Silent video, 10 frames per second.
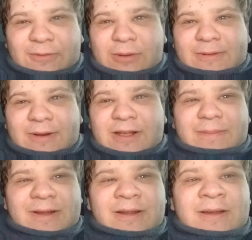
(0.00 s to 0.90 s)
Former
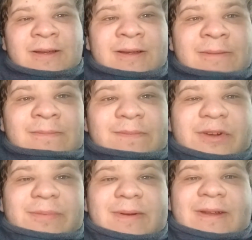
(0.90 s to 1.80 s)
occupant
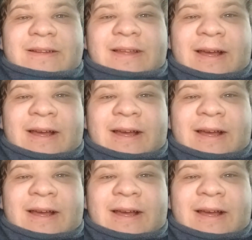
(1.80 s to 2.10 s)
must protect the